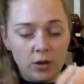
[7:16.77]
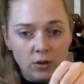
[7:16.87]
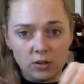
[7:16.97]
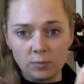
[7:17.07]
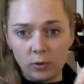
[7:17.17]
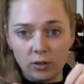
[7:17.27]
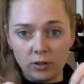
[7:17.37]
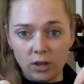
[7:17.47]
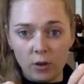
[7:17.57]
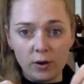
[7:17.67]
You're exploring the
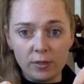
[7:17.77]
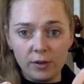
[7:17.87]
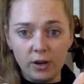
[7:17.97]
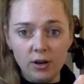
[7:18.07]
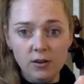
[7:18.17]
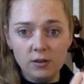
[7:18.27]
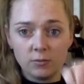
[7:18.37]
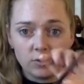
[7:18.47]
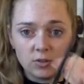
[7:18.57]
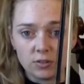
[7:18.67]
lower third,
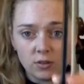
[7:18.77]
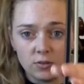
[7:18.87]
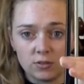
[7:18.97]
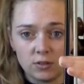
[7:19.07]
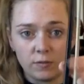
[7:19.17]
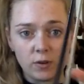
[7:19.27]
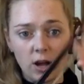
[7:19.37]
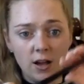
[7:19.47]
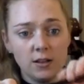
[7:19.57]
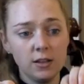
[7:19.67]
which is close to the
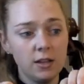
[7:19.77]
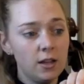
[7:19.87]
frog.